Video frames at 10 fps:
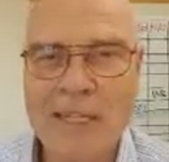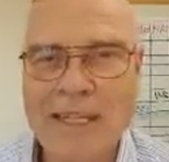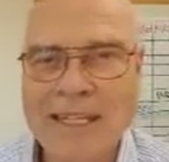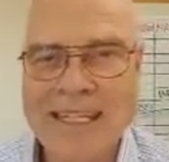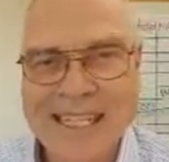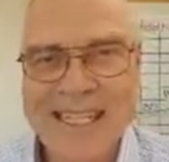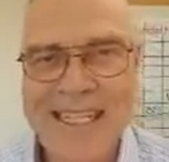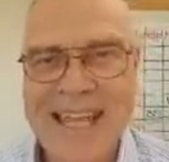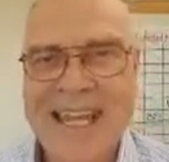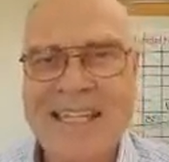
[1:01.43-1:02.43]
done in
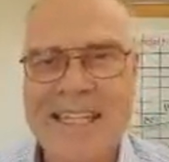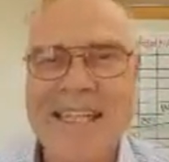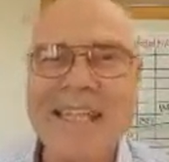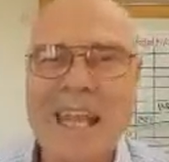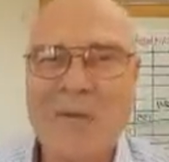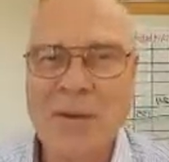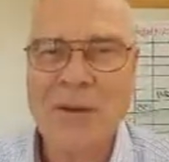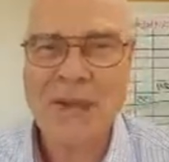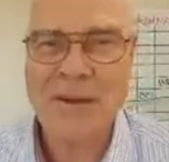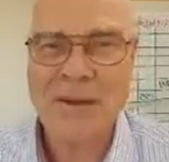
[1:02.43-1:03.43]
60 days and get that
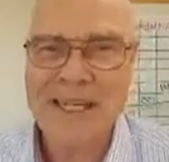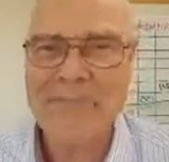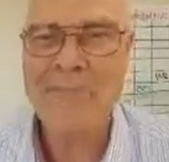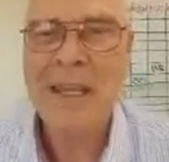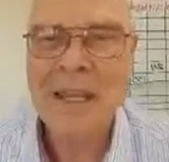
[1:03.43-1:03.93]
rehab done.